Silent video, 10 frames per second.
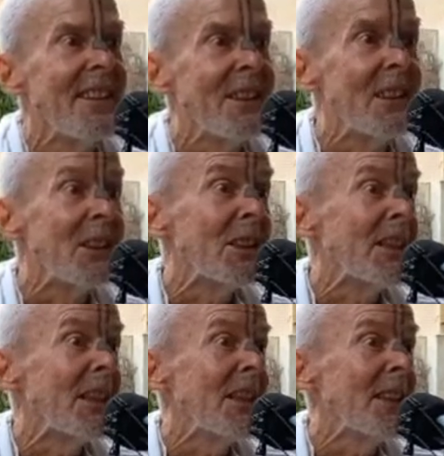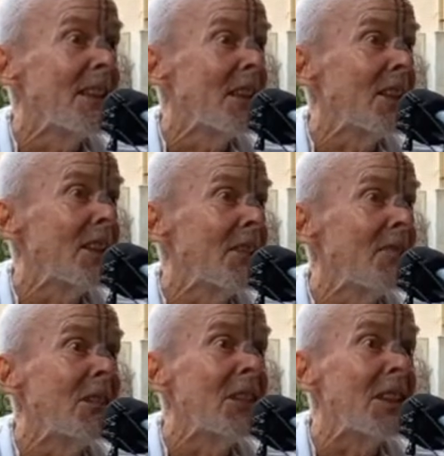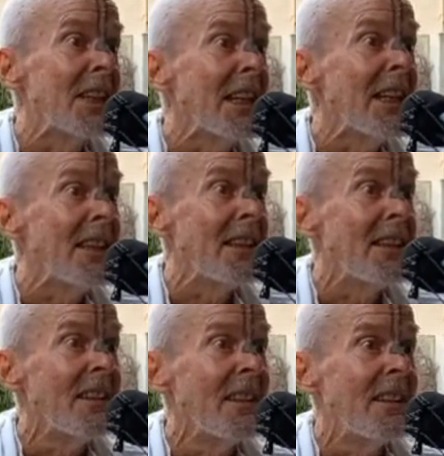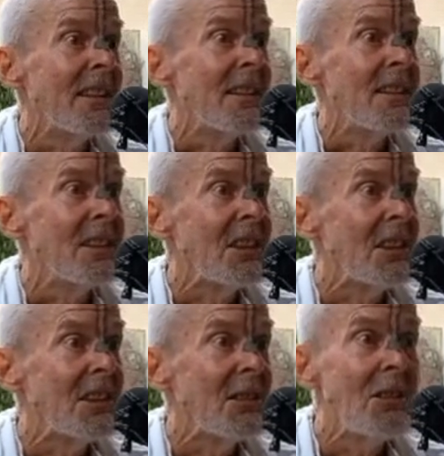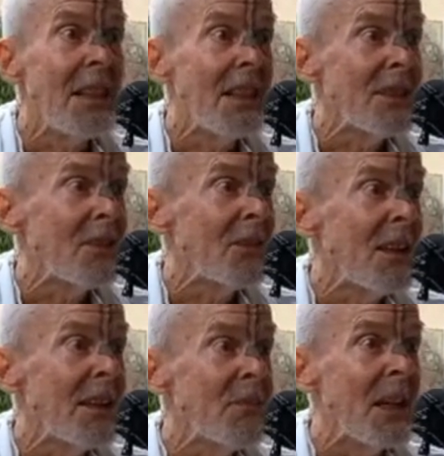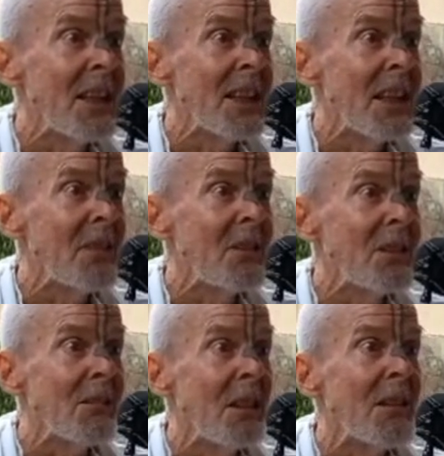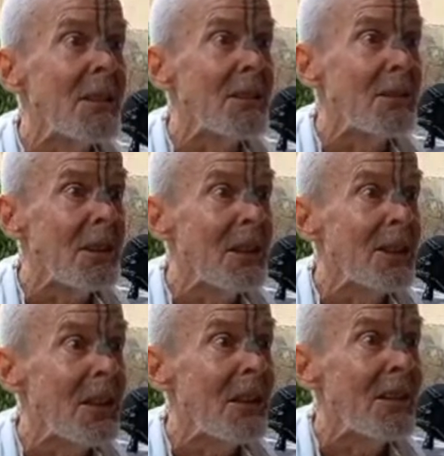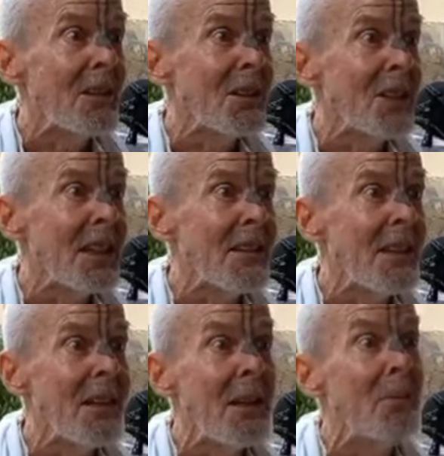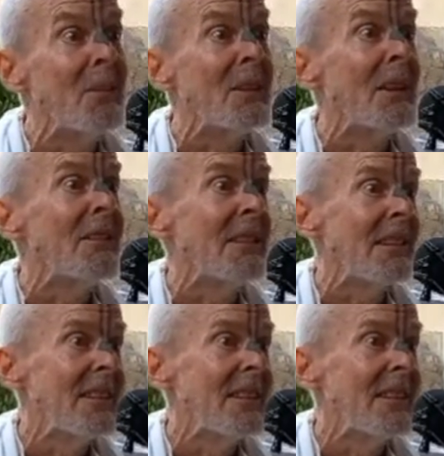It's just a village lady. You can't meditate on Krishna, Radharani's feet and chant Hare Krishna at the same time. I don't believe it.